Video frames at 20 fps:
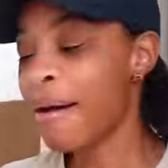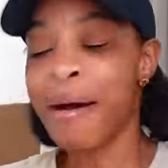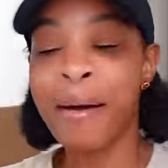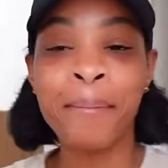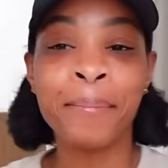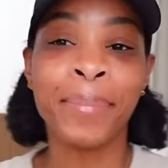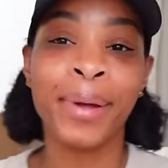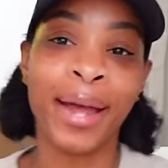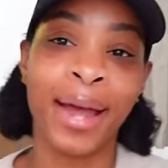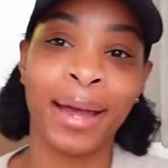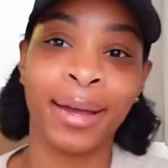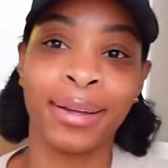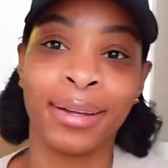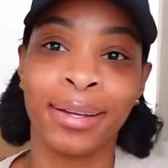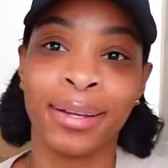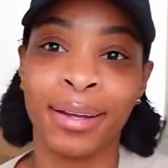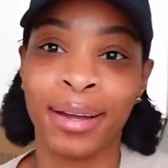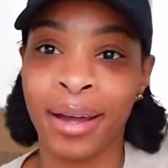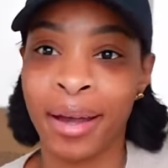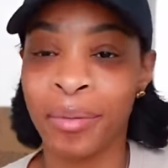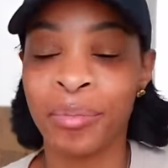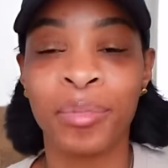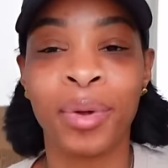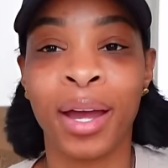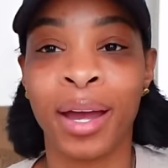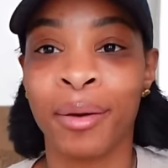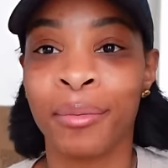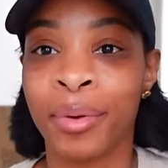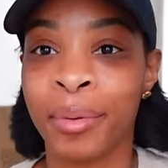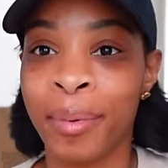I'm back.
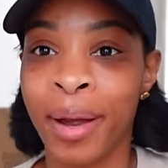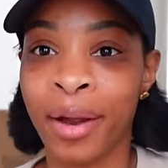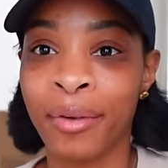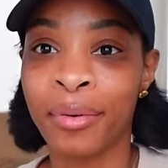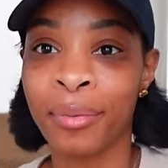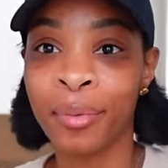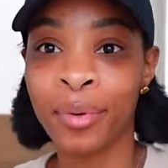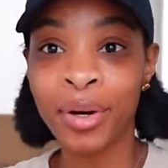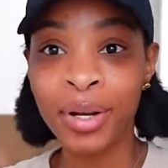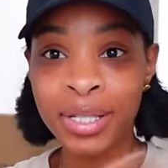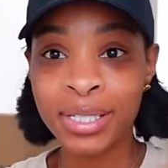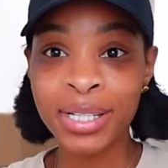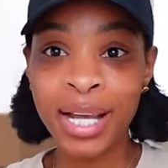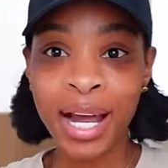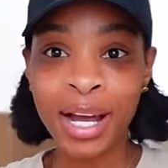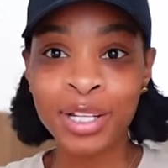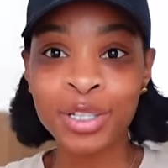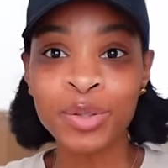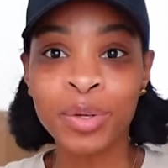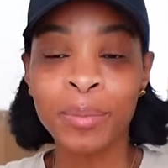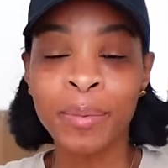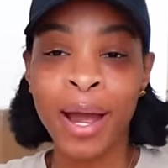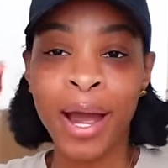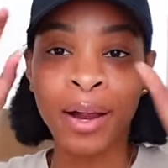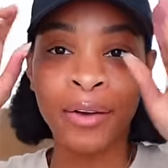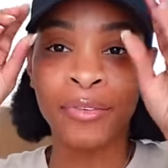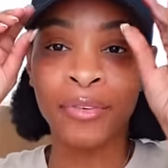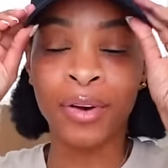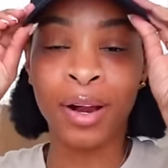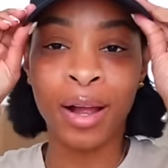We're back from Girl Scouts. We're back
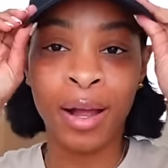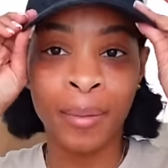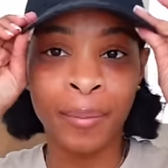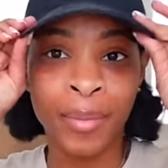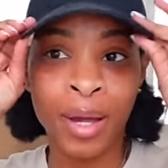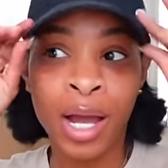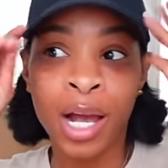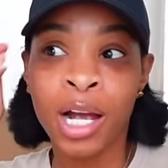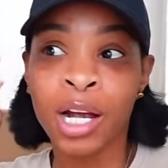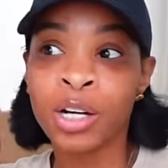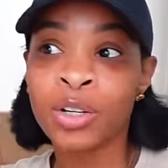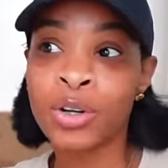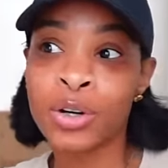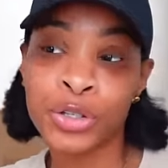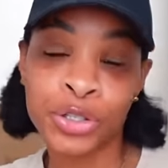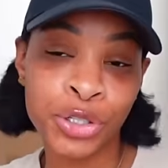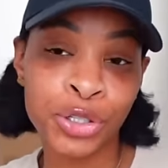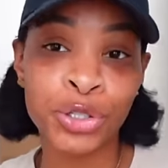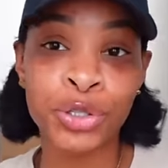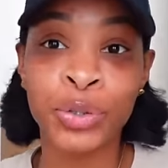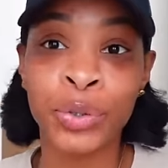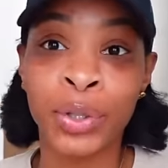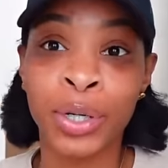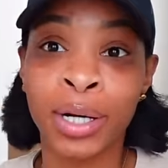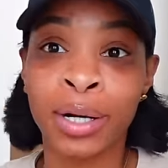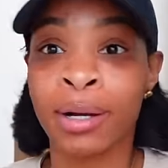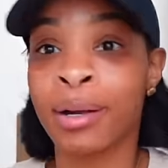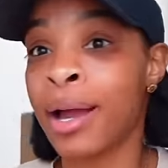from grocery store.